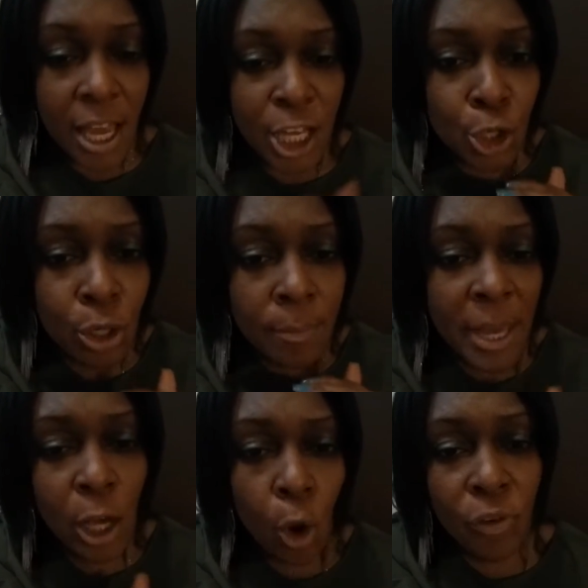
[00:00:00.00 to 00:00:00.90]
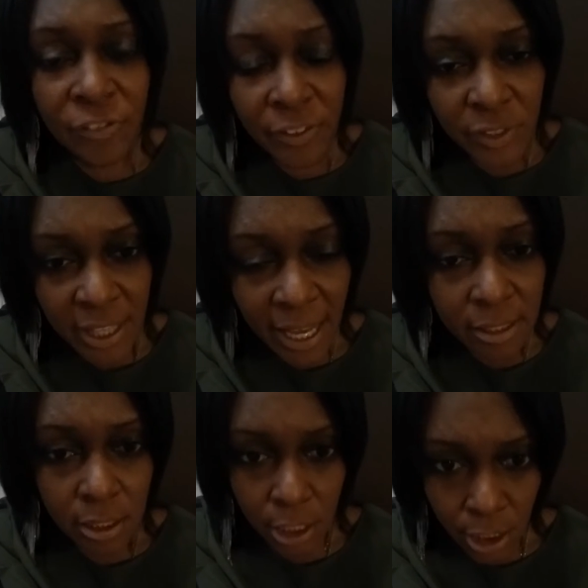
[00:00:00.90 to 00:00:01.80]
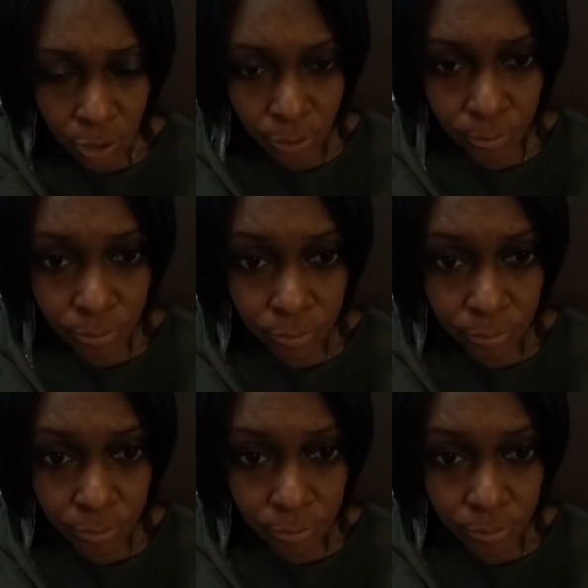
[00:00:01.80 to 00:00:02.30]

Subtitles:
and you can make over $50,000 a year.